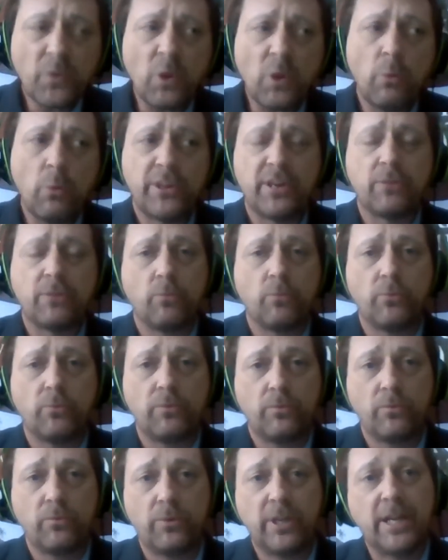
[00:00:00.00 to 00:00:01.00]
with a
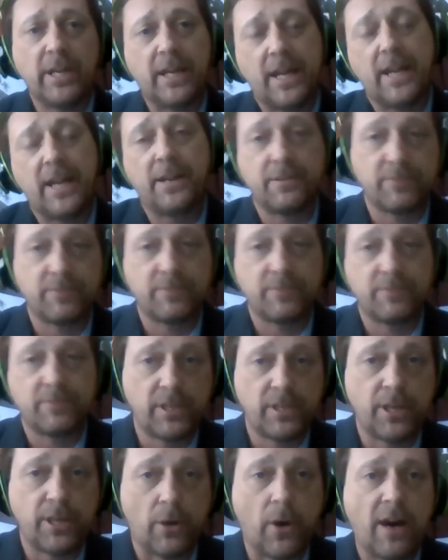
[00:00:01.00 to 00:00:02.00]
and
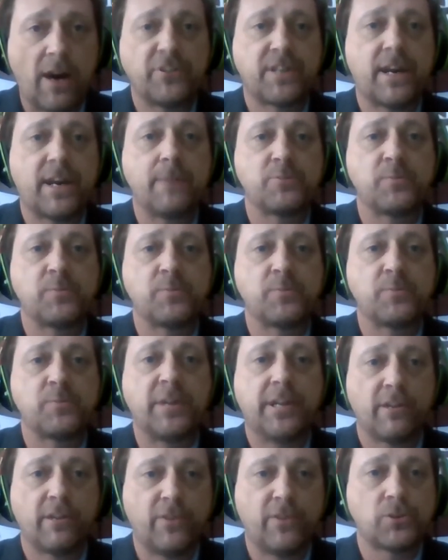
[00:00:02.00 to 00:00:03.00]
you know, oftentimes we
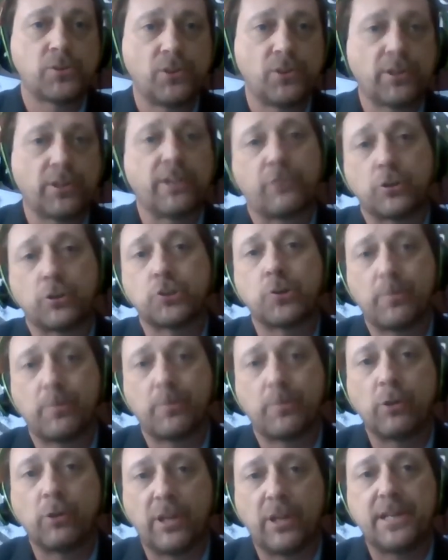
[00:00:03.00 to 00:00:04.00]
hear folks looking for
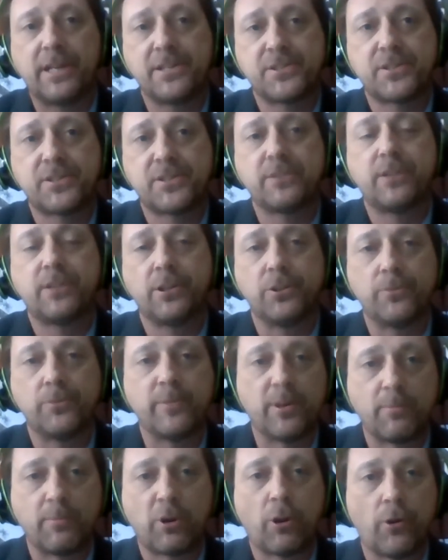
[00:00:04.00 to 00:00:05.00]
triple glazed
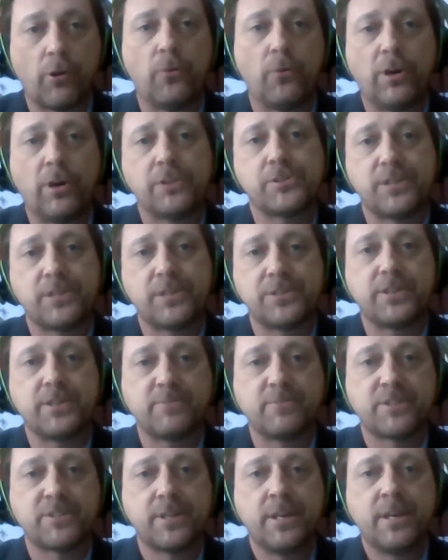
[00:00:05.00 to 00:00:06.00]
aluminum curtain wall
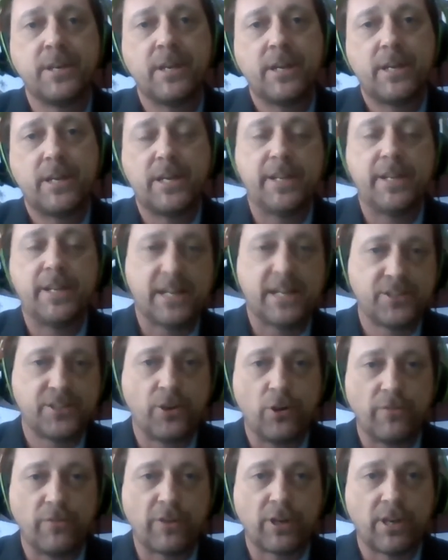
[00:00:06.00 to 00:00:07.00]
systems, and that's to
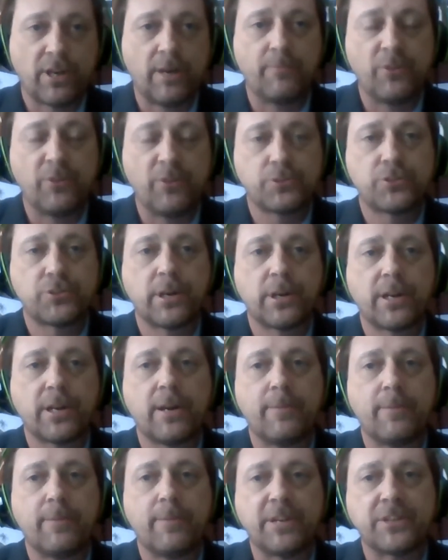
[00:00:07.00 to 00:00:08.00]
overcome those
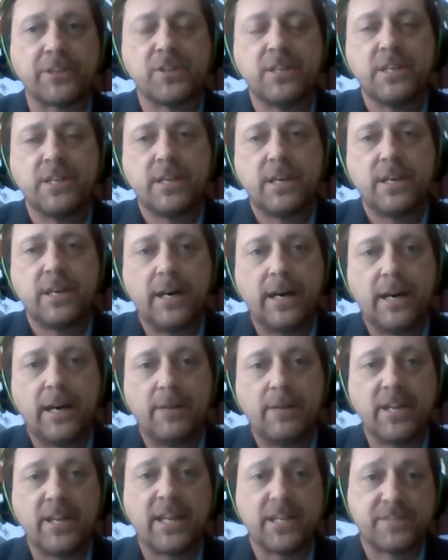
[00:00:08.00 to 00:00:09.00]
shortcomings.
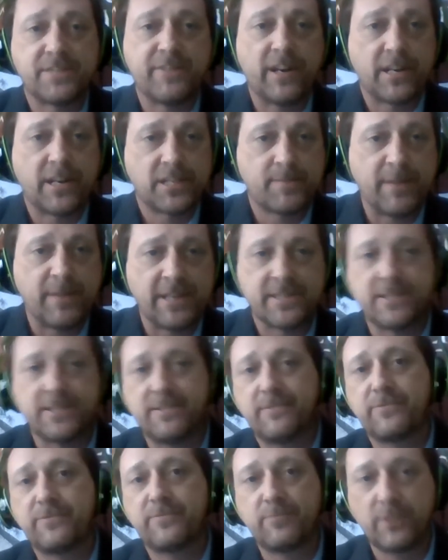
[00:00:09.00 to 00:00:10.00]
Uh, it gets very
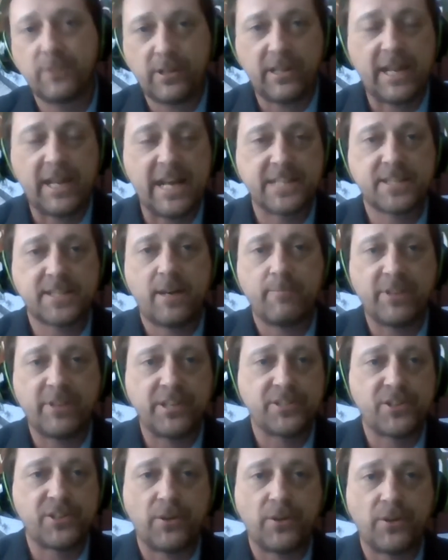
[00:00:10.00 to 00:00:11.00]
expensive. Glass
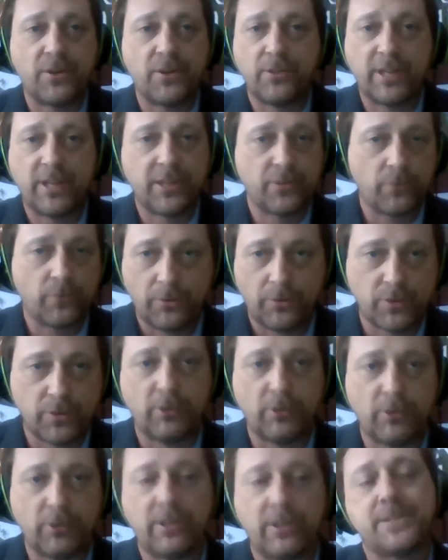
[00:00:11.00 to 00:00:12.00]
companies don't like to work with
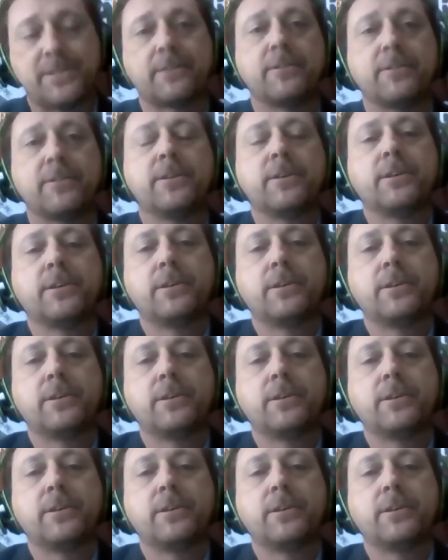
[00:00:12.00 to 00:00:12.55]
triple glazing.